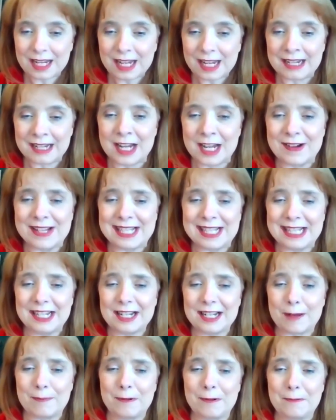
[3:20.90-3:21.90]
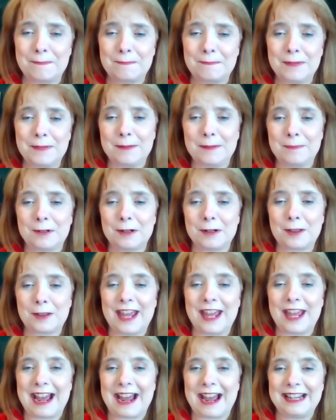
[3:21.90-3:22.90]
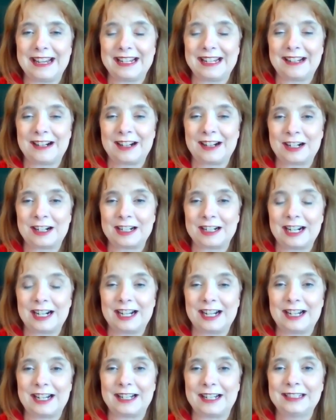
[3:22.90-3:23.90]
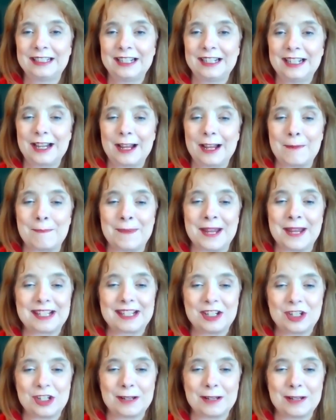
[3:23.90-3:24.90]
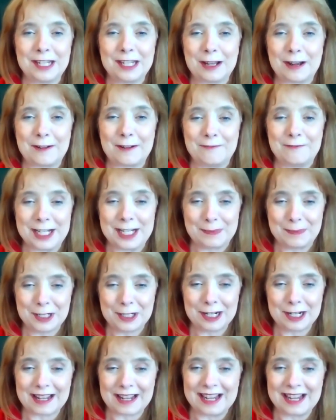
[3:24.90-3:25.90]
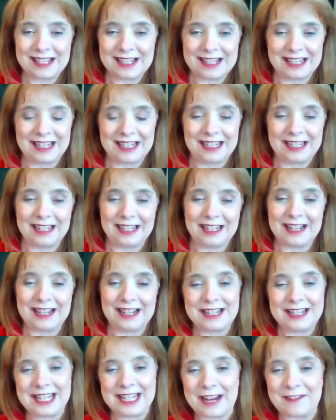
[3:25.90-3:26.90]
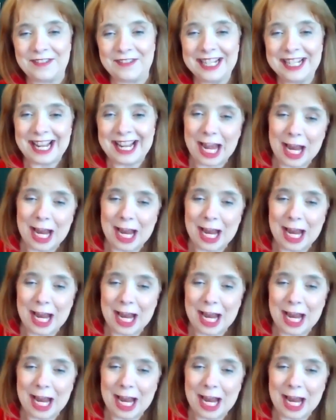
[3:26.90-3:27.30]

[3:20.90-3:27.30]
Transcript: Now, I see a couple people that are uh, messaging me on Facebook. I see uh, David.